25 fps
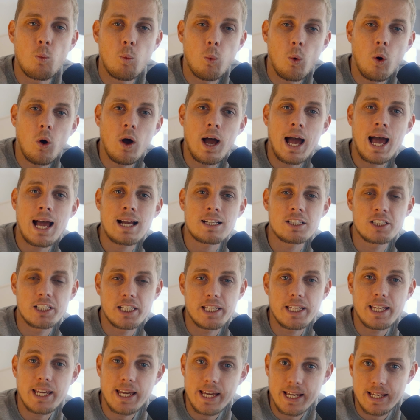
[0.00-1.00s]
what
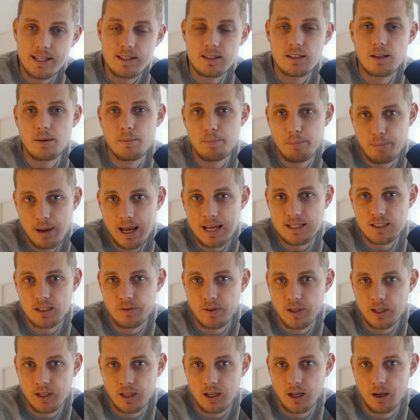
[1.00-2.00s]
actually is passive
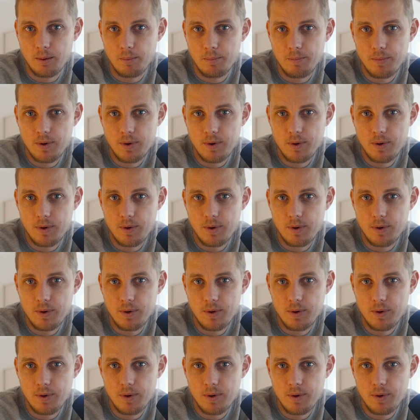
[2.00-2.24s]
income?